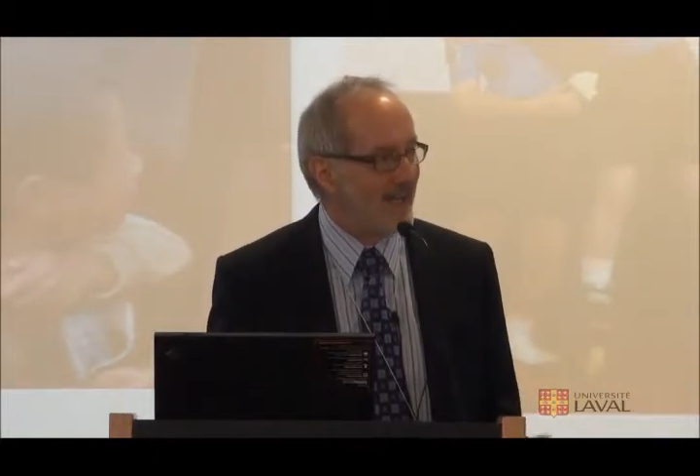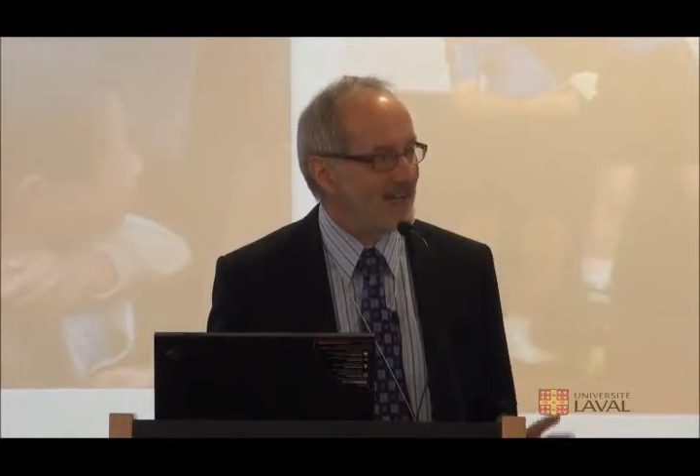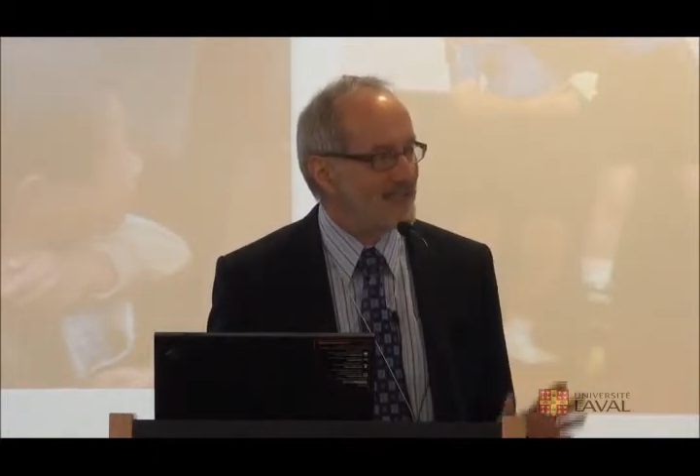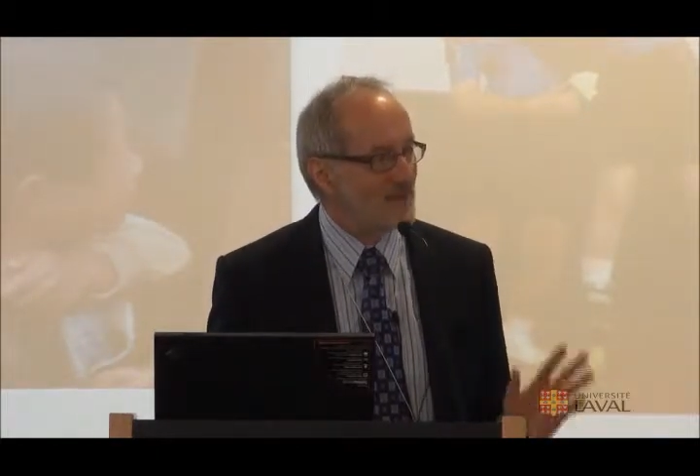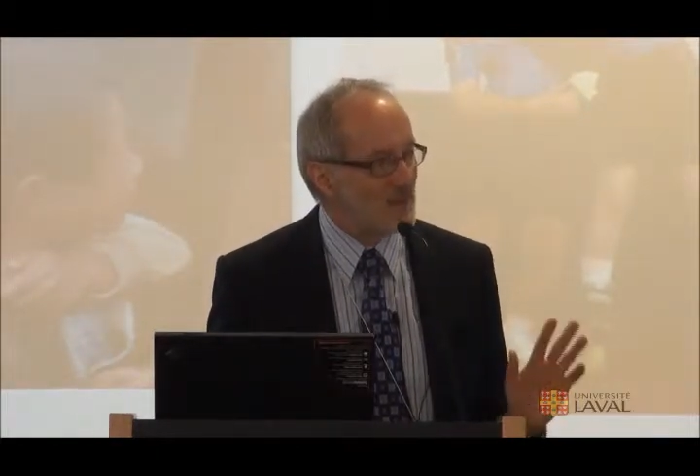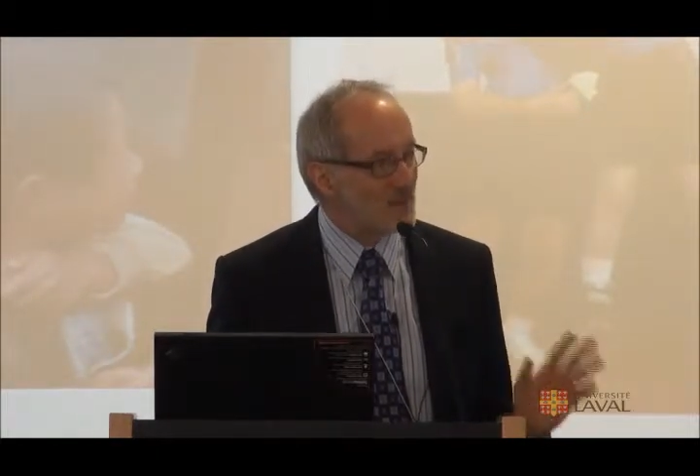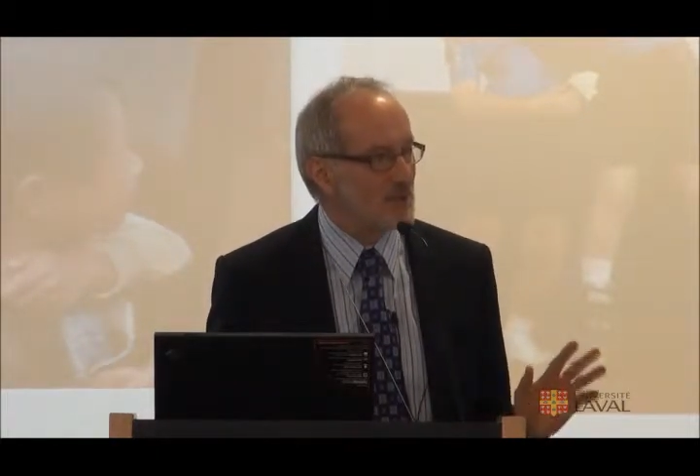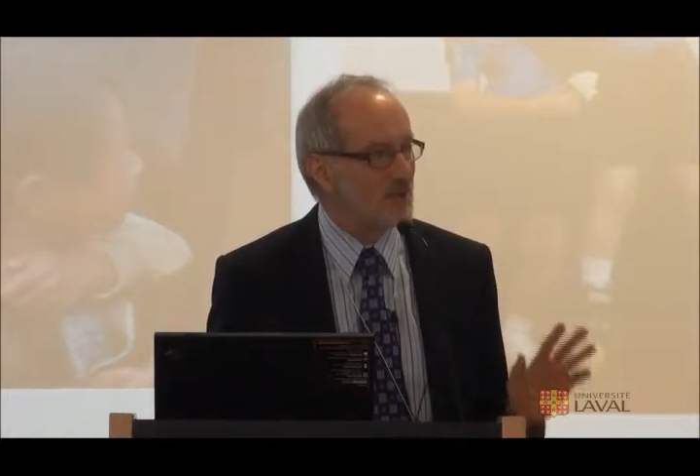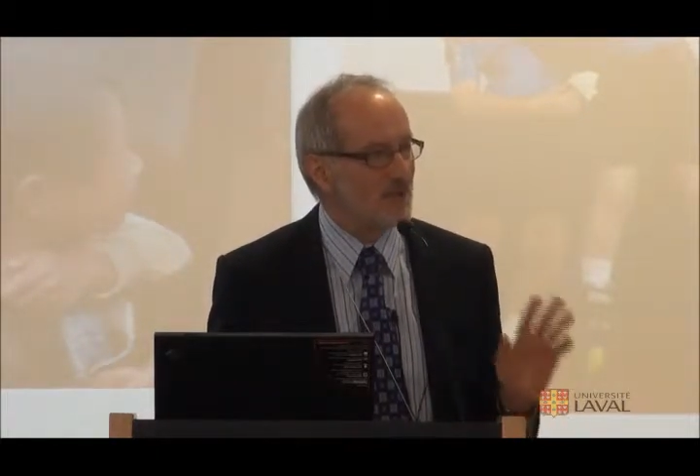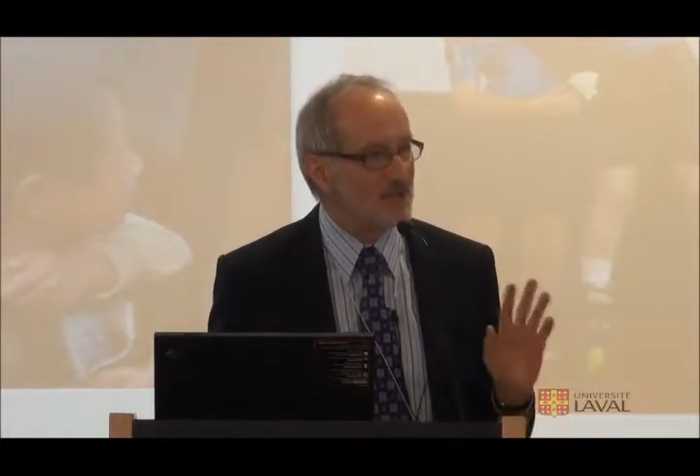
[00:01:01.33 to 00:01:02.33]
it's a
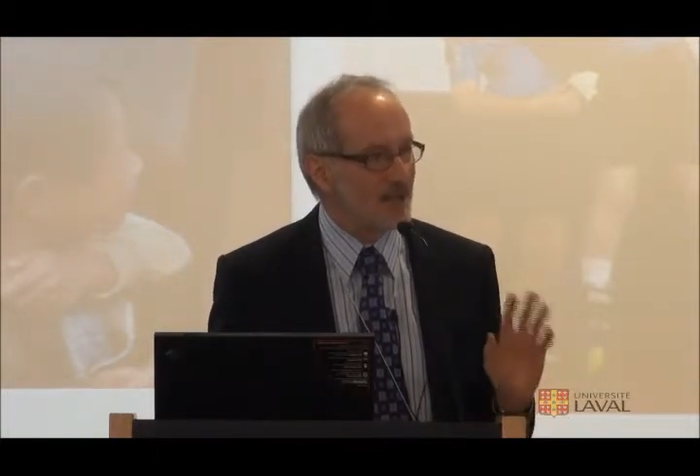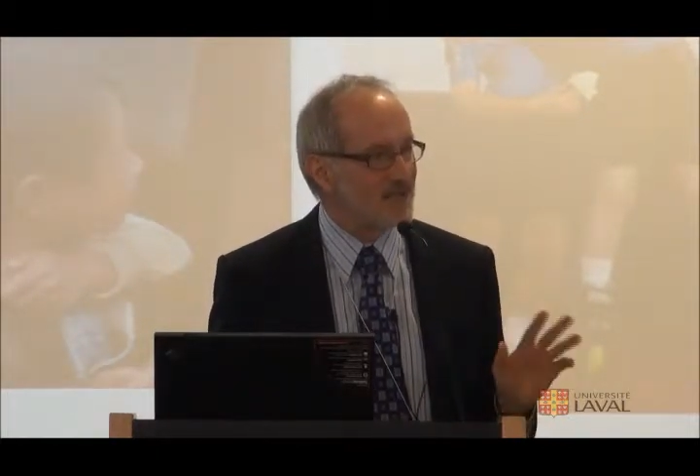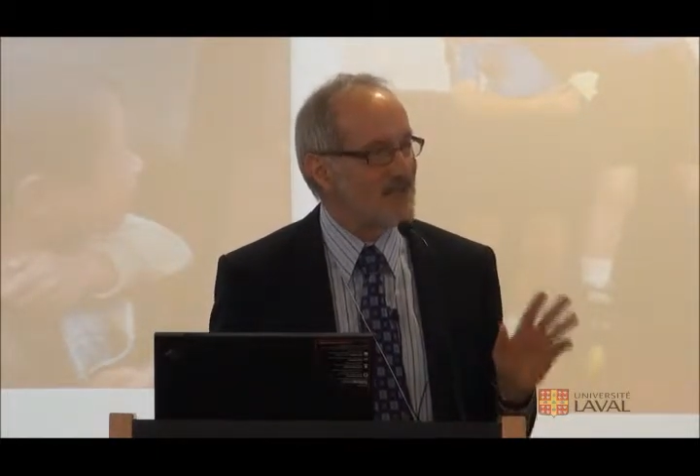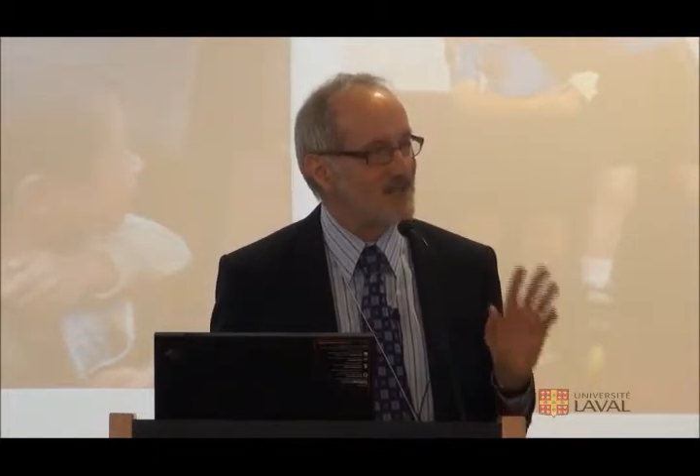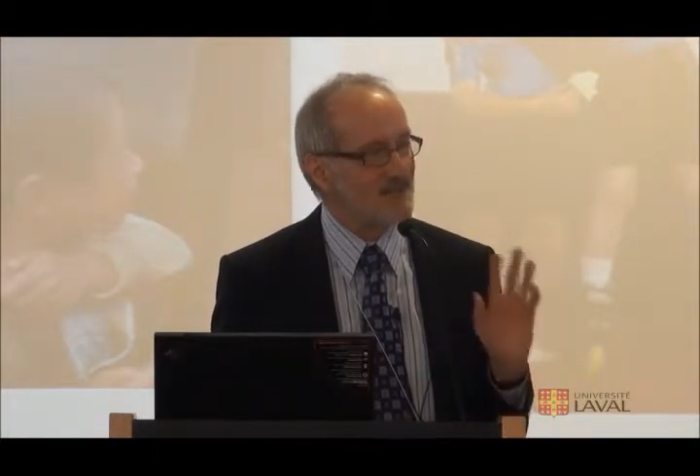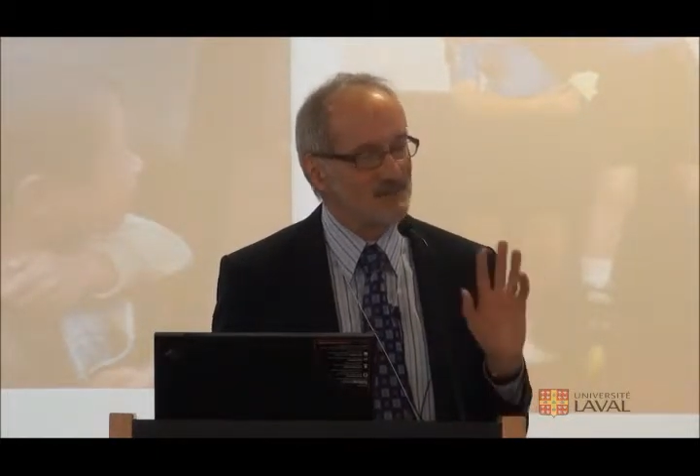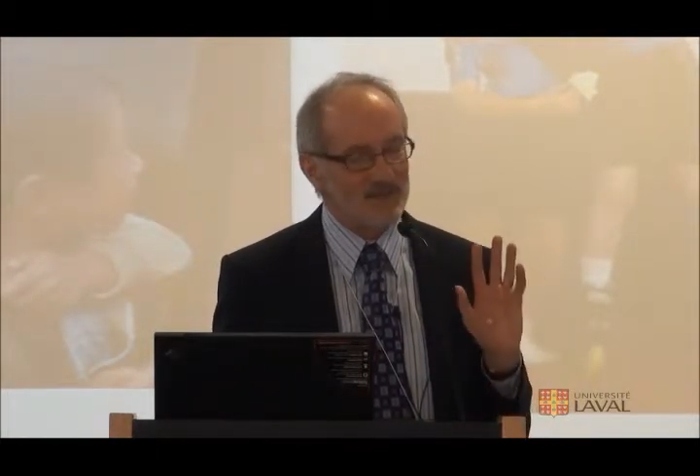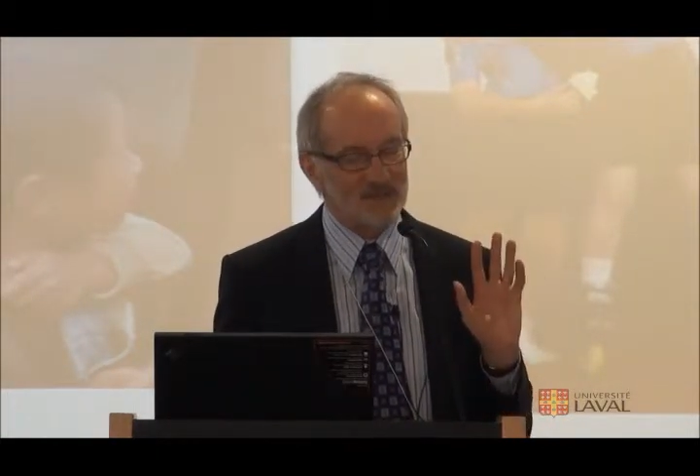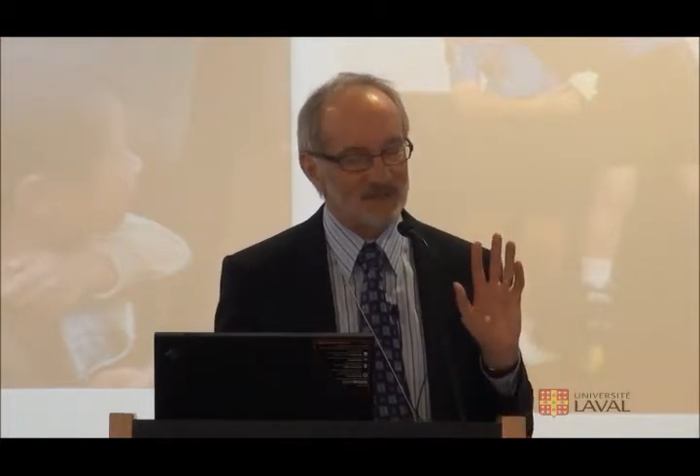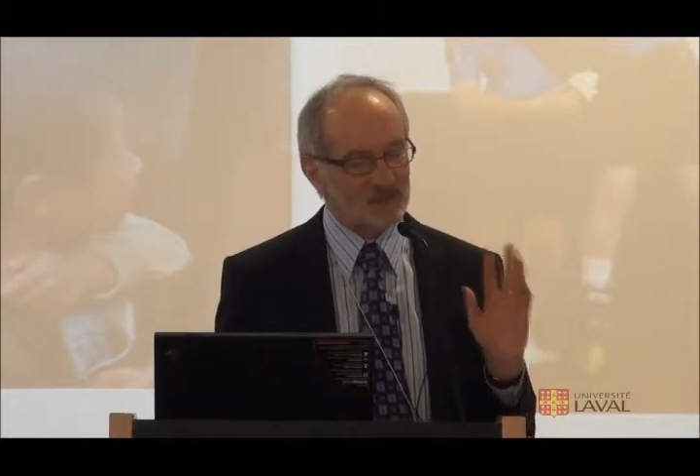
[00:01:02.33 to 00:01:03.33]
picture of just
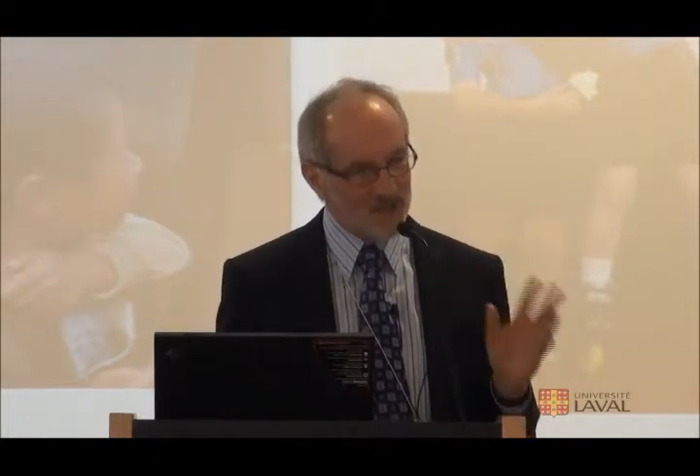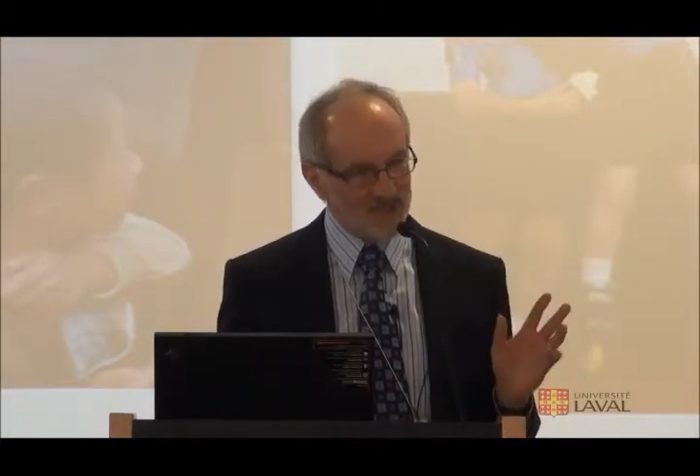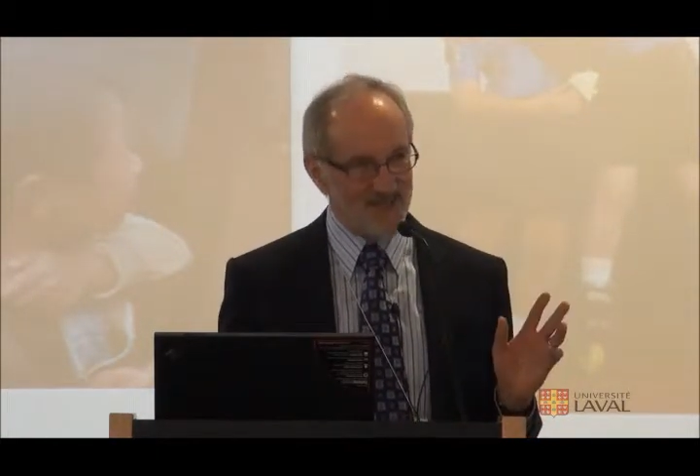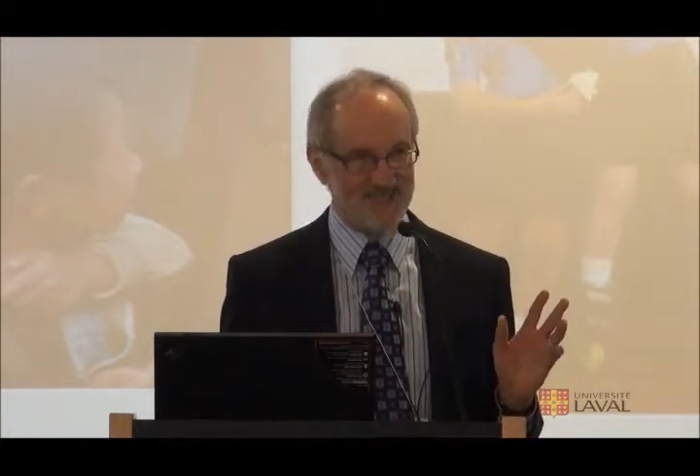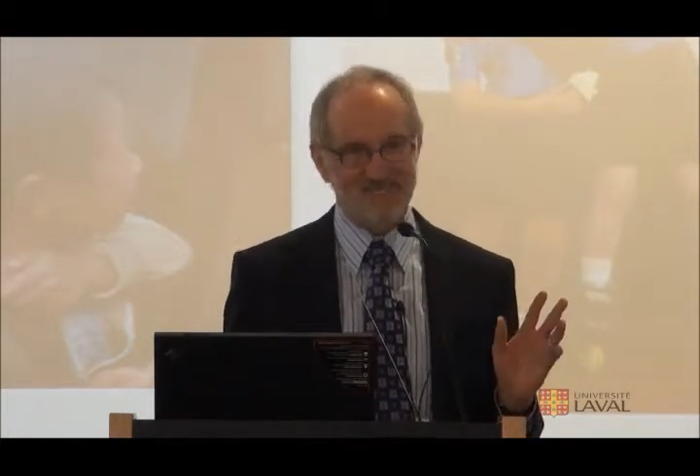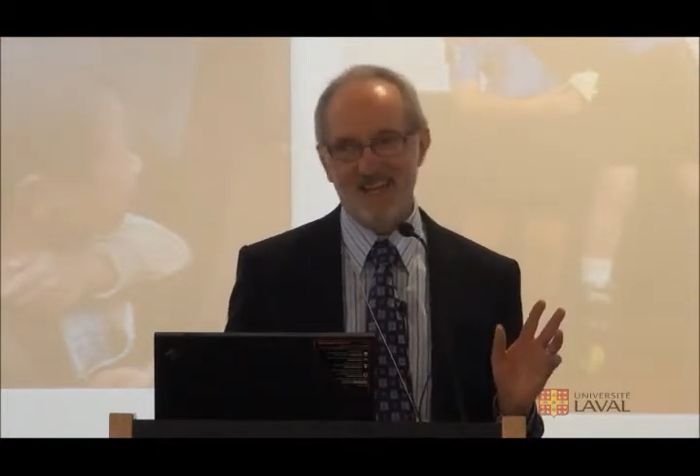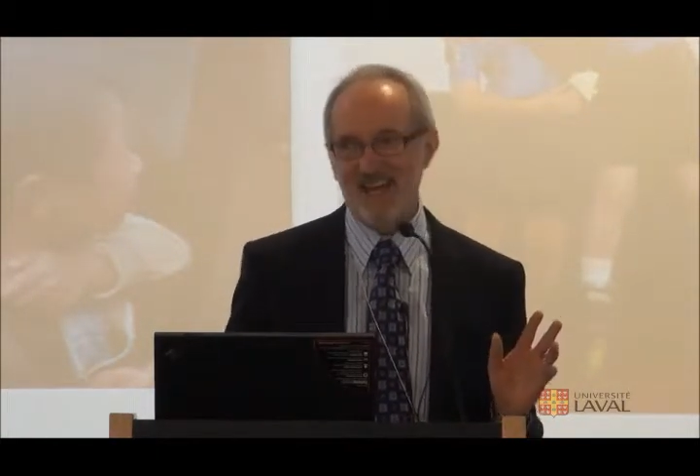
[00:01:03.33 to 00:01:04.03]
the sweetness